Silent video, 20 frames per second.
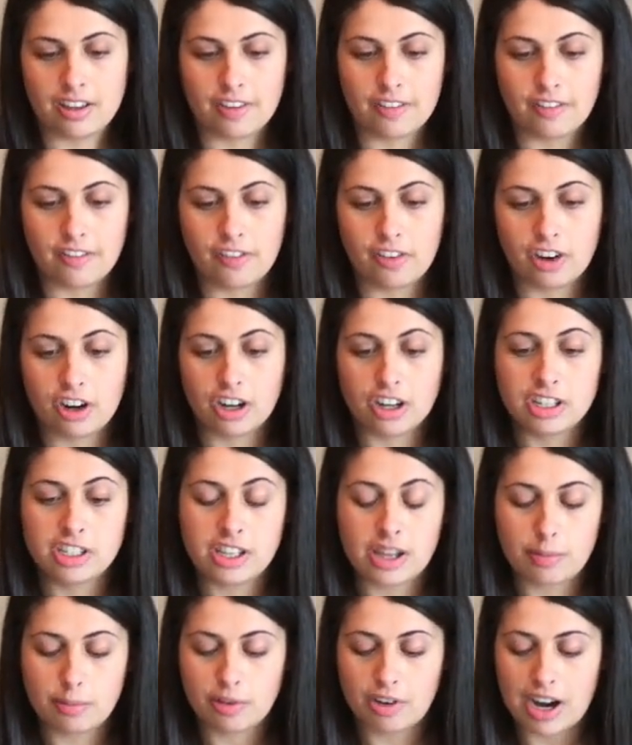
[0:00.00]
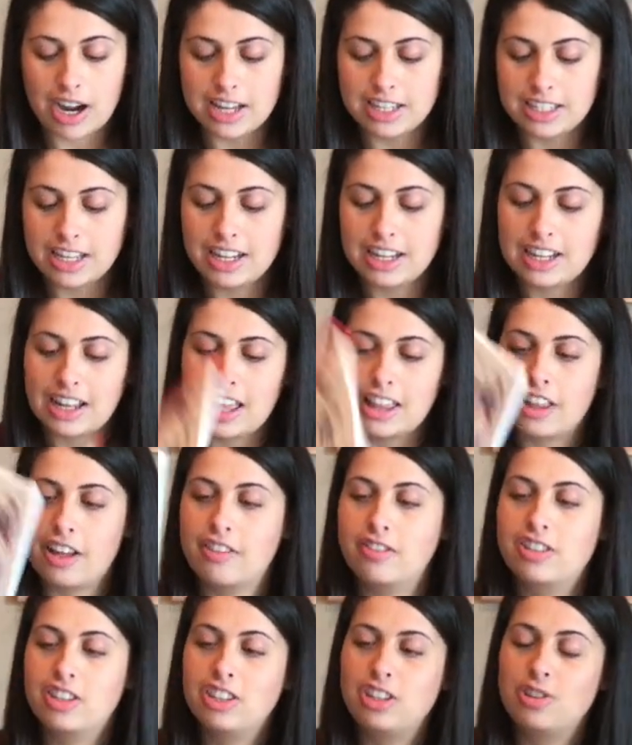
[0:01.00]
For summarizing, I love
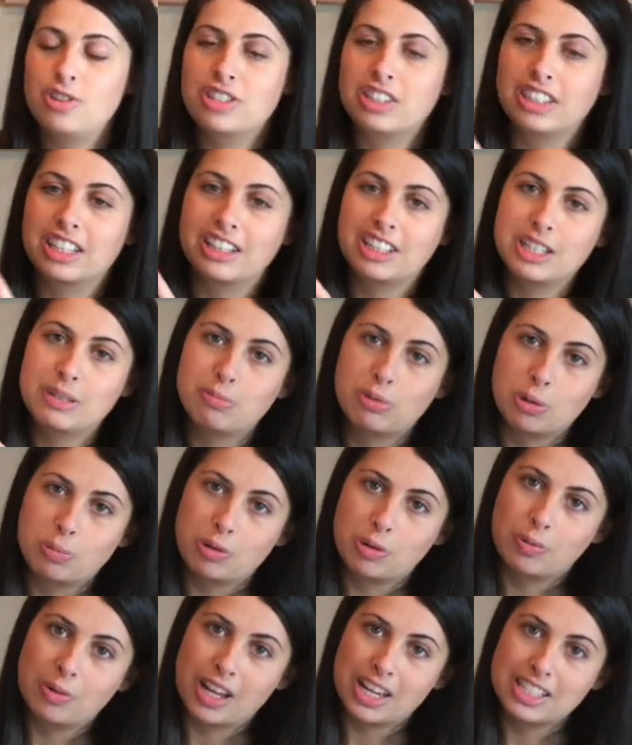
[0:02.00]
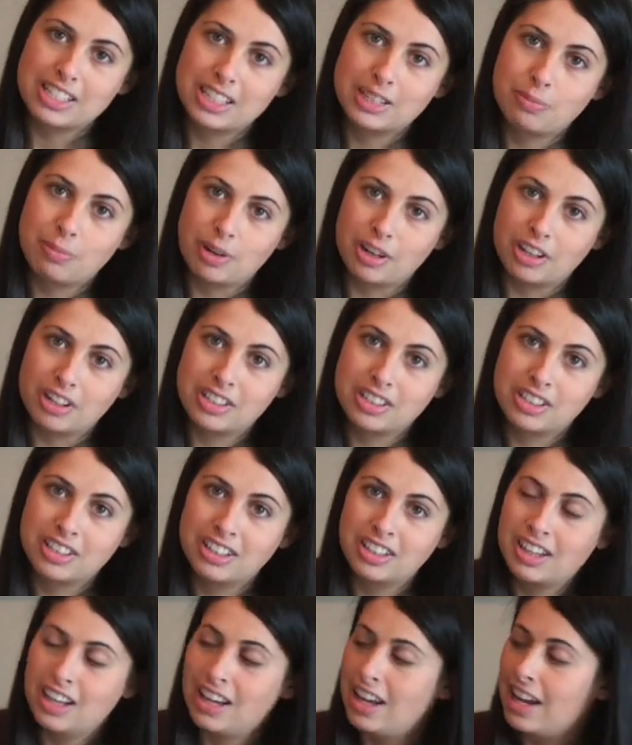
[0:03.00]
to use Lily's Purple Plastic Purse.
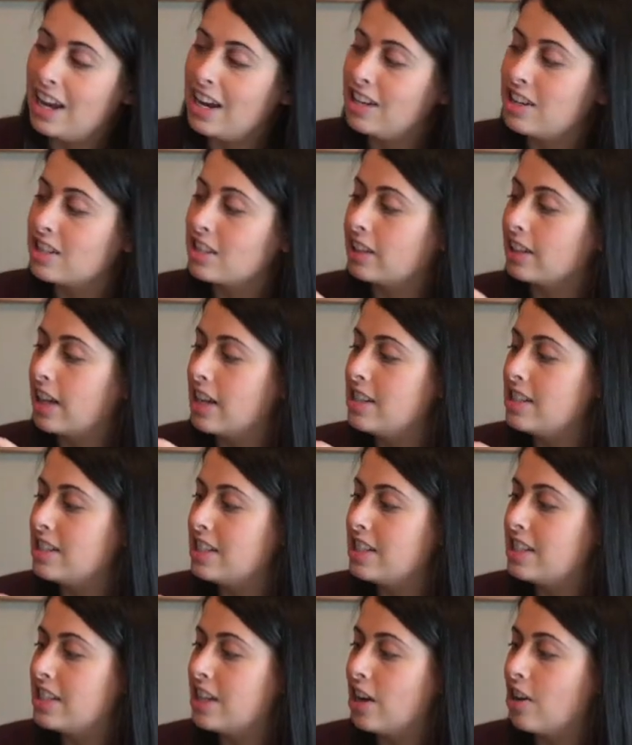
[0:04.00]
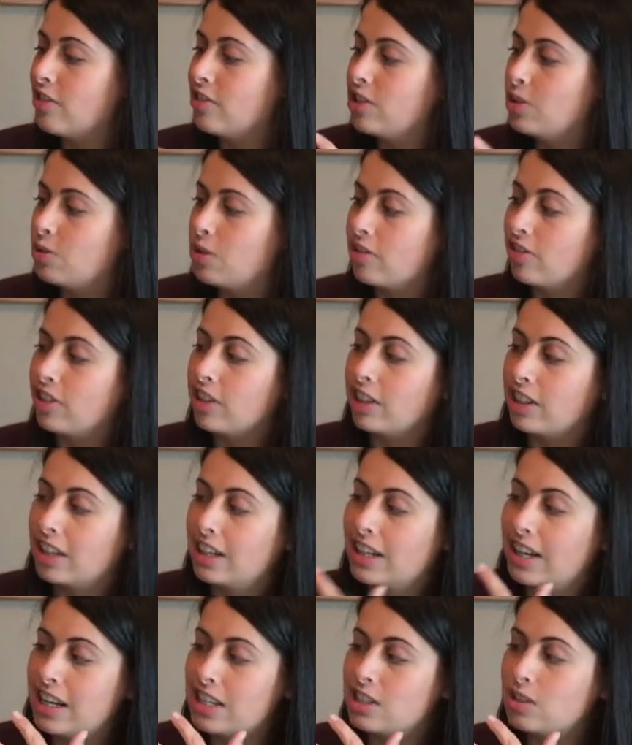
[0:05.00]
It just lends itself to a really
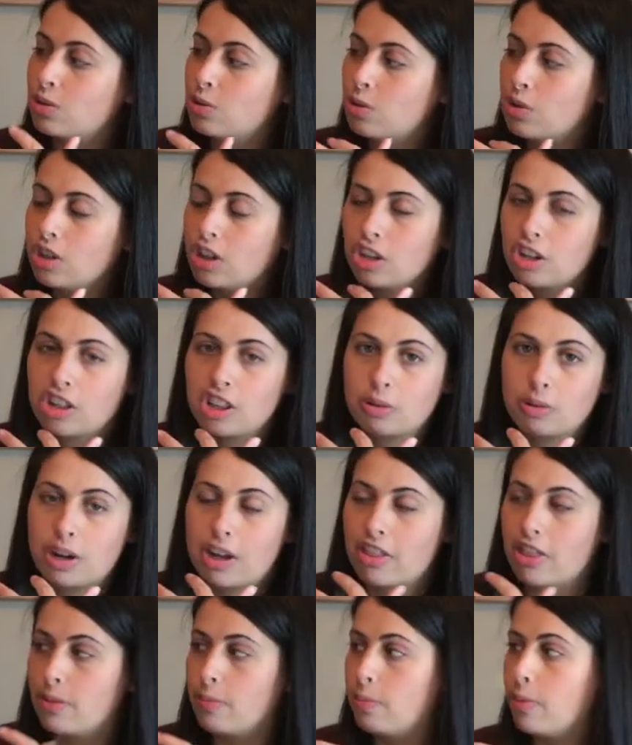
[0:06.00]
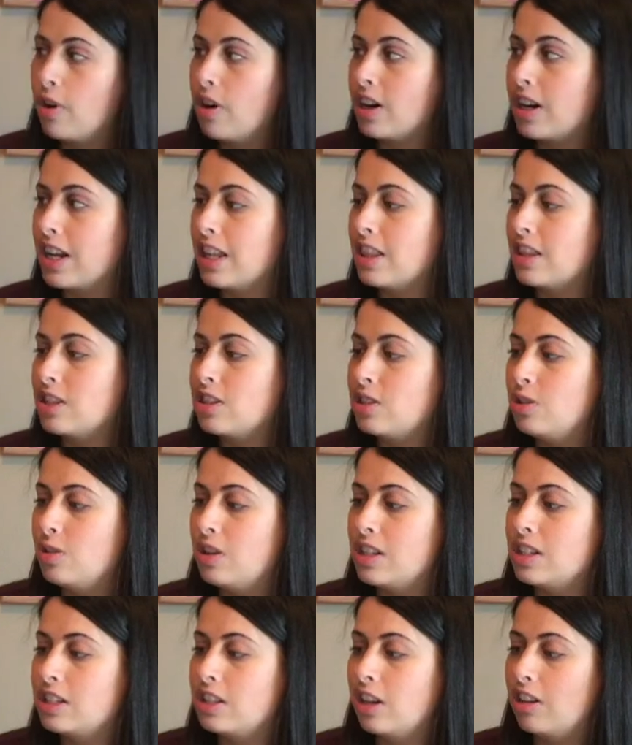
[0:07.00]
nice order throughout the book, and the
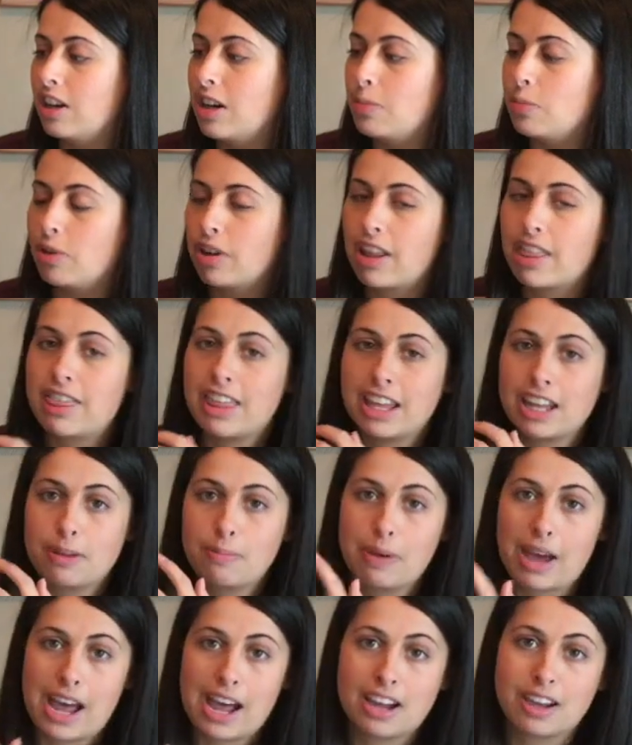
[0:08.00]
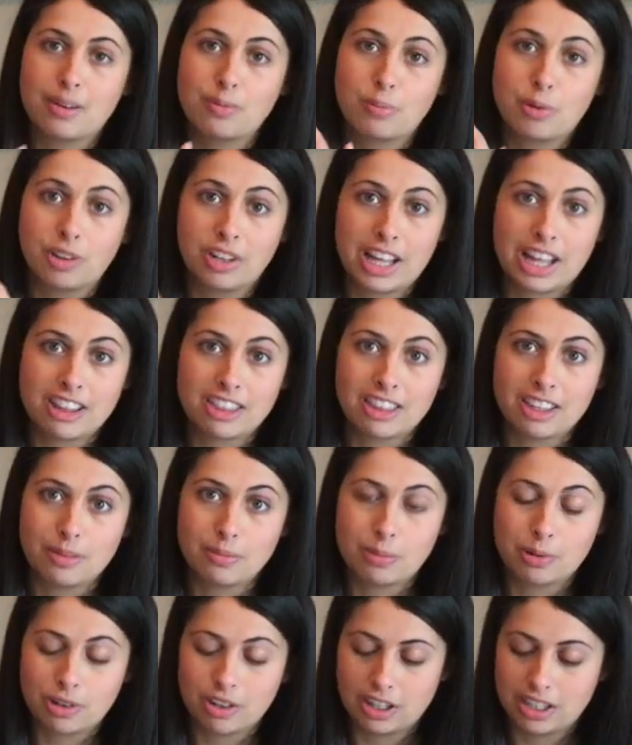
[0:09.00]
students are able to think back and pull out the
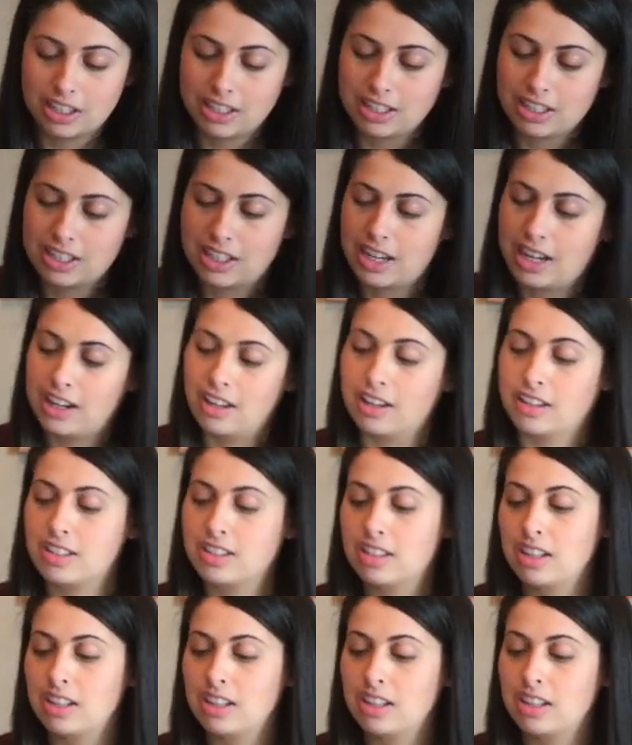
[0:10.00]
important details.